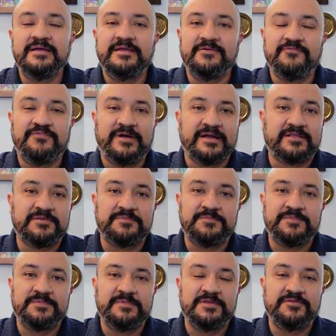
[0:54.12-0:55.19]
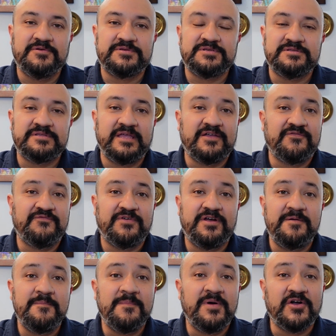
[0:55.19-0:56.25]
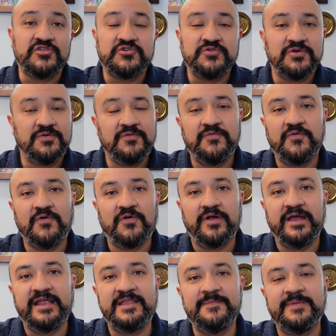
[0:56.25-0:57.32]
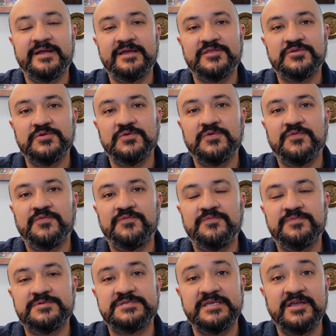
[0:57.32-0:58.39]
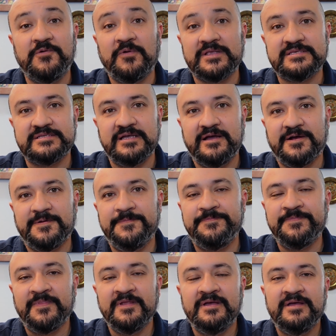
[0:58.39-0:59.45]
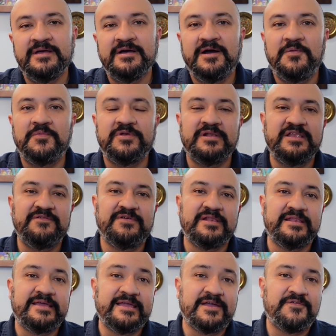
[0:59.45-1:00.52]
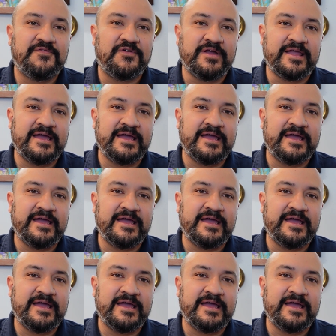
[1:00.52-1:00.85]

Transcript: In fact, it doesn't take very much for anybody to see what's there. I'm going to leave a link for a